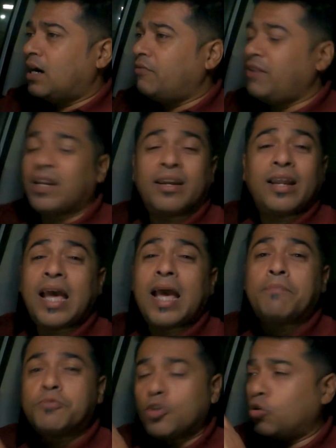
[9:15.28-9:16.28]
we are
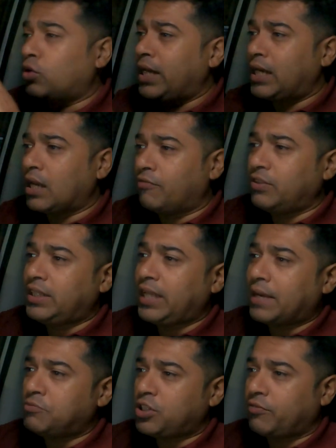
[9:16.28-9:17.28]
absolutely in love with the
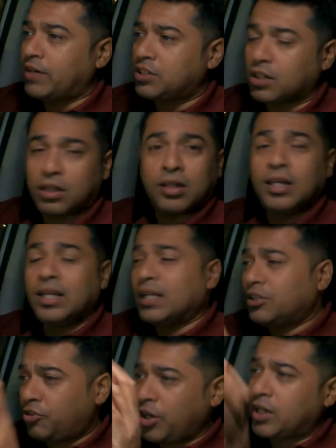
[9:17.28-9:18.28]
MG Windsor.
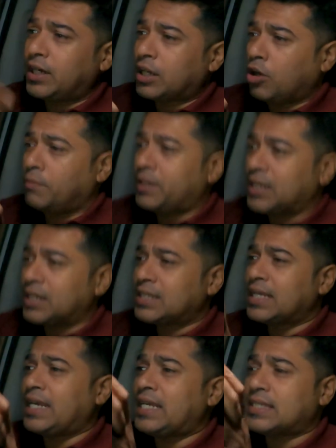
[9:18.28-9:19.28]
300 kilometers
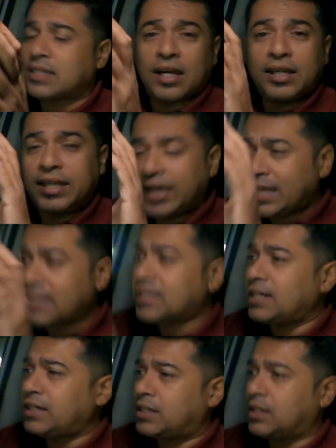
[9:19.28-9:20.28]
is a
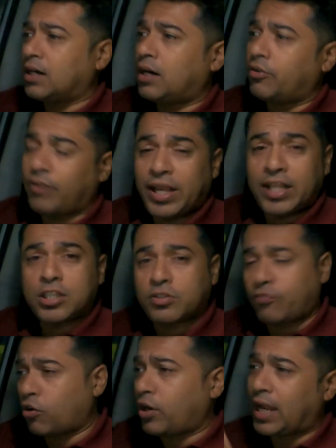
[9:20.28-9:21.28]
decent range
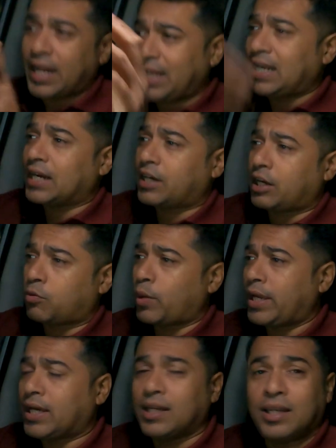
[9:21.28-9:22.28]
for any electric
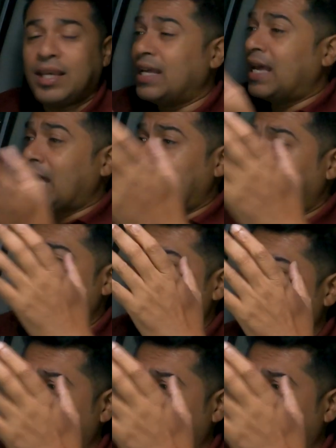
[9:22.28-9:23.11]
vehicle, and